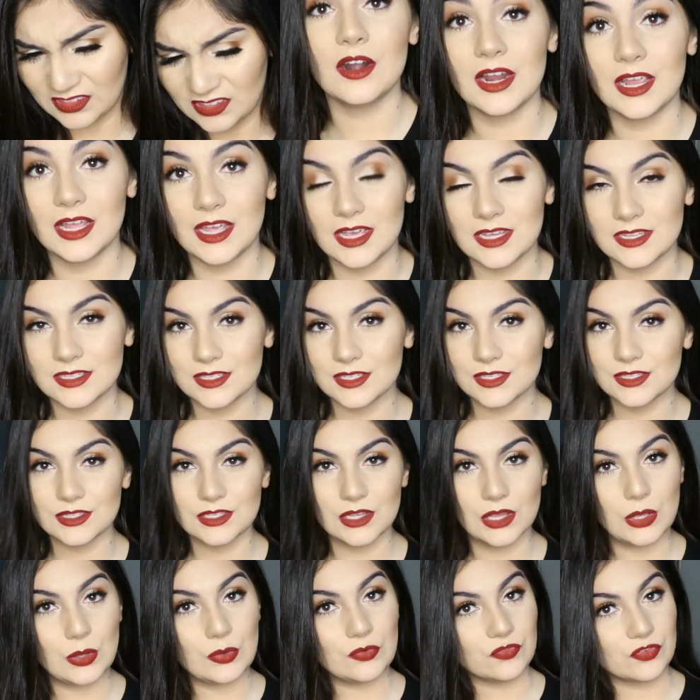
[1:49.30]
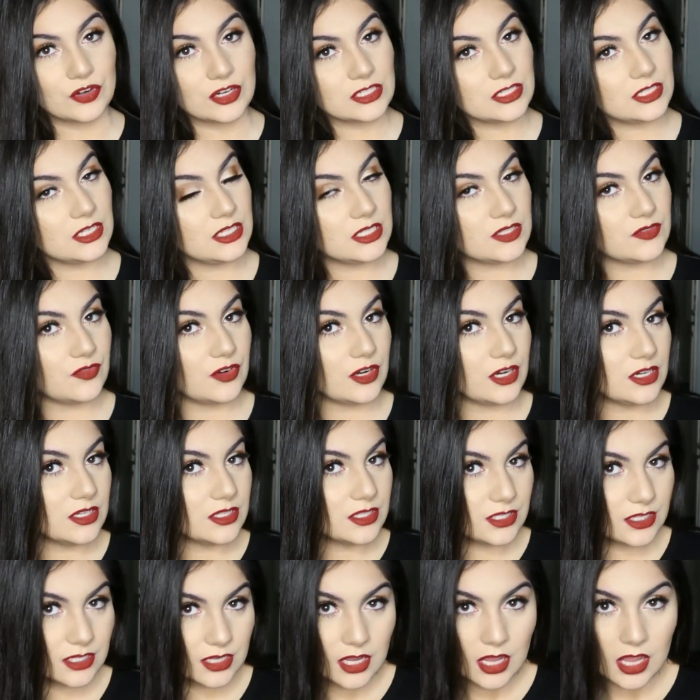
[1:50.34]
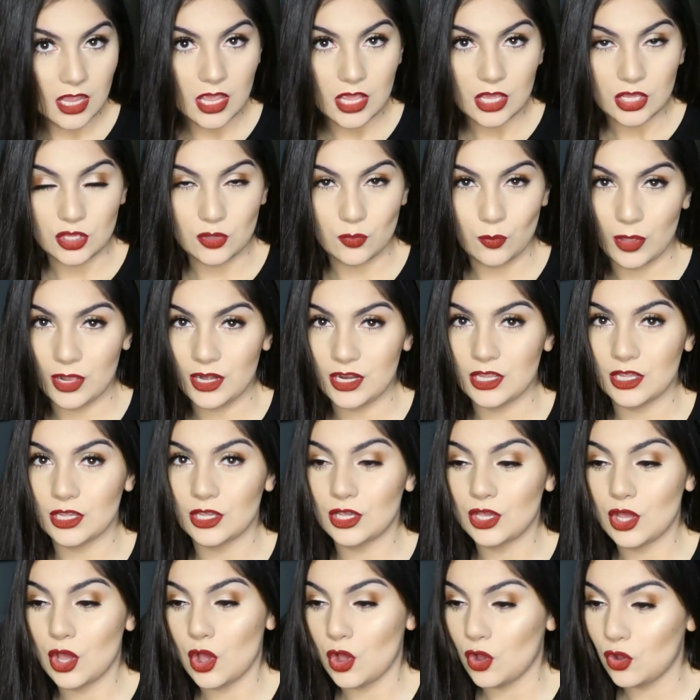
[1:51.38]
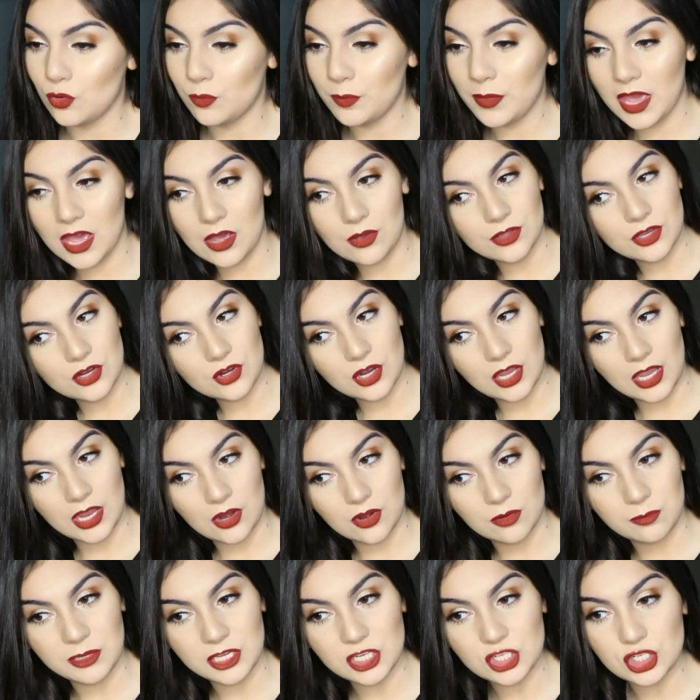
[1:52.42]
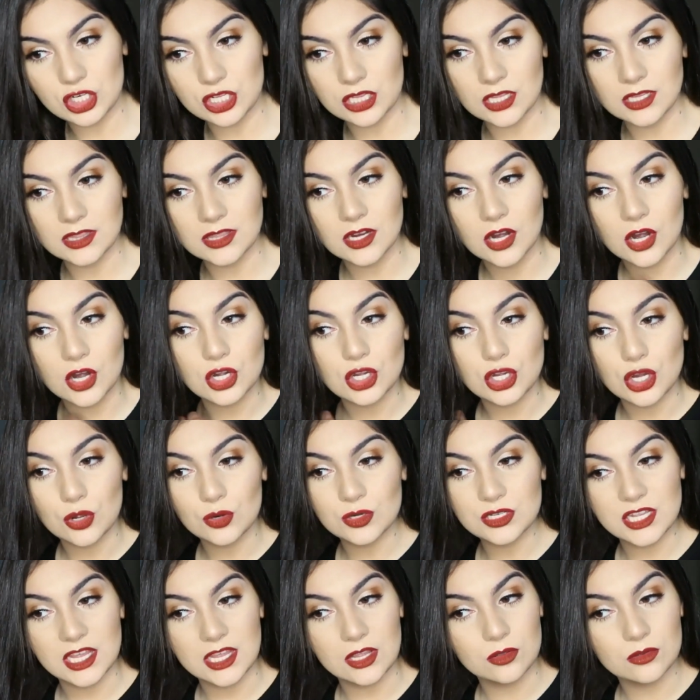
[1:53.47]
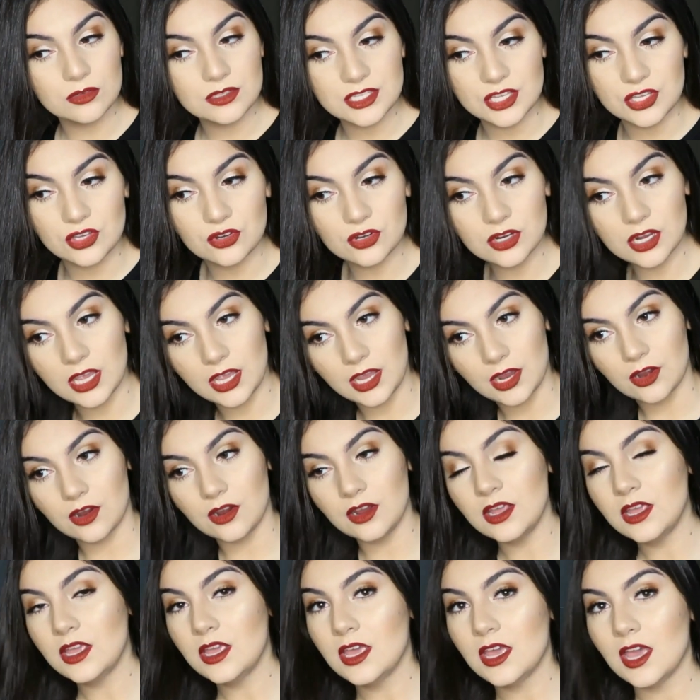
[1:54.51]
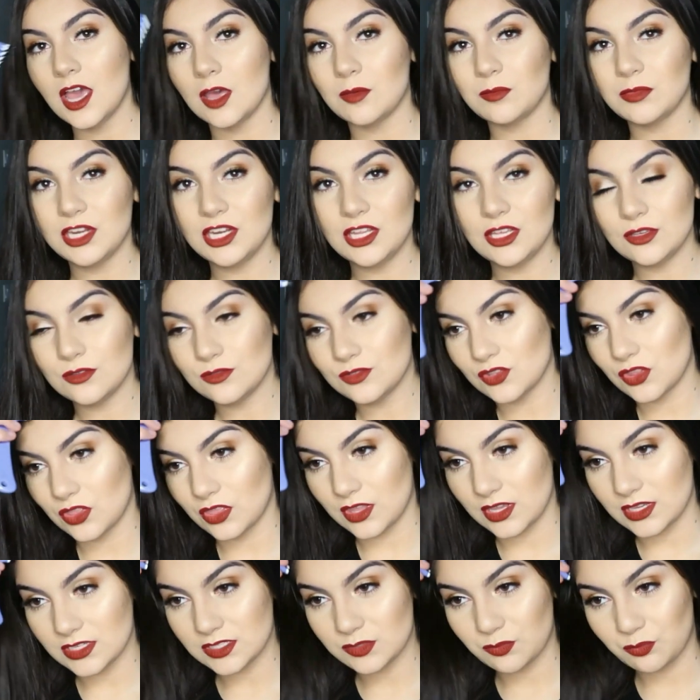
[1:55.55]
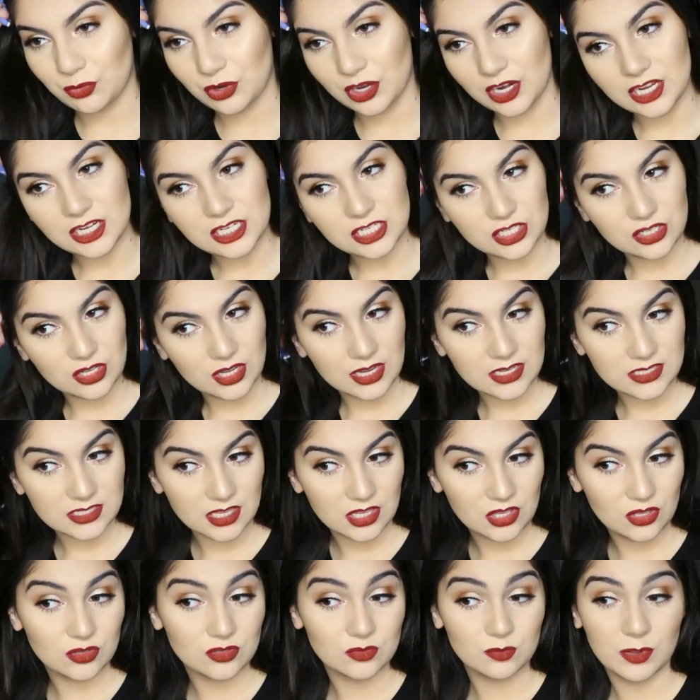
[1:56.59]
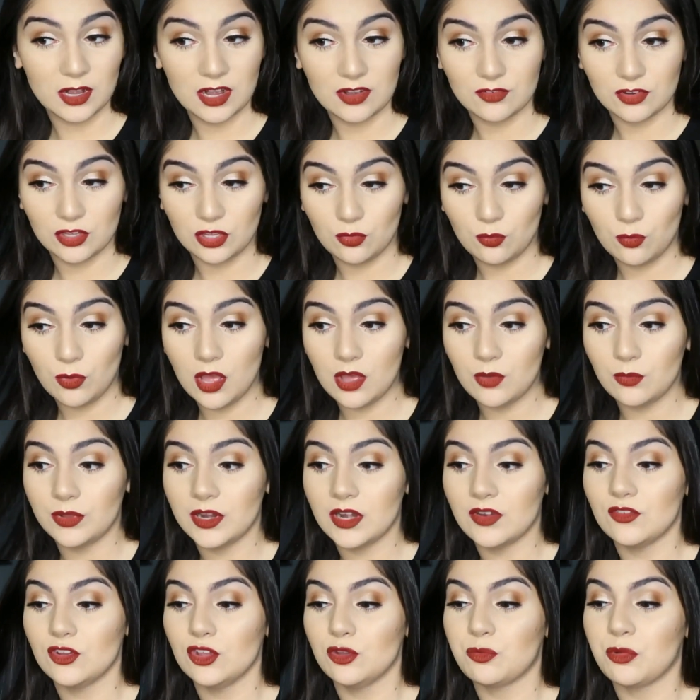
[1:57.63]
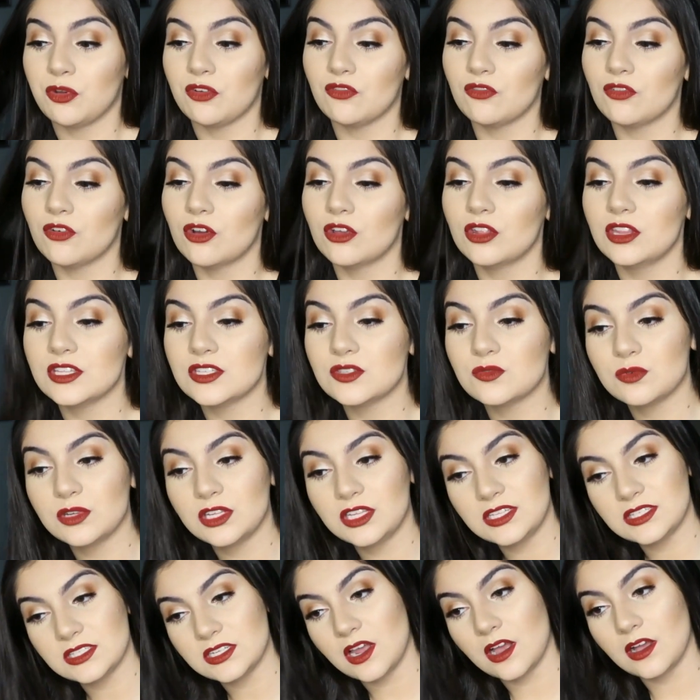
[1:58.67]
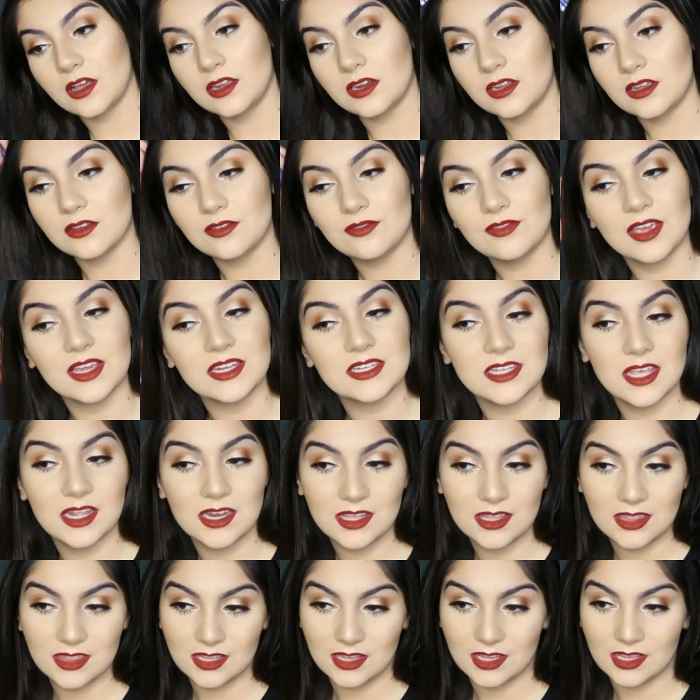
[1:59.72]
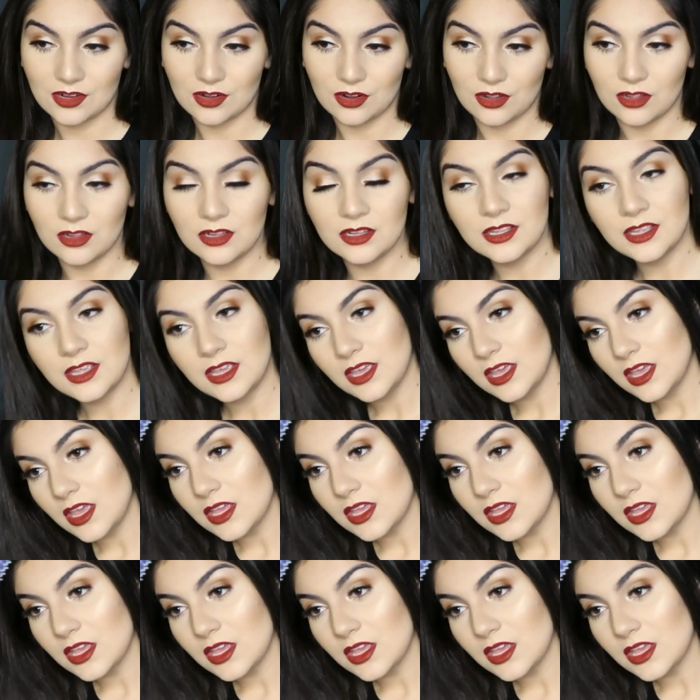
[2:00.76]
All right guys, so first things first, you wanna comb out your hair, make sure that there are no tangles in your hair. I'm gonna use this brush. You guys can use whatever you want, whatever you prefer. This really is not gonna affect anything at all.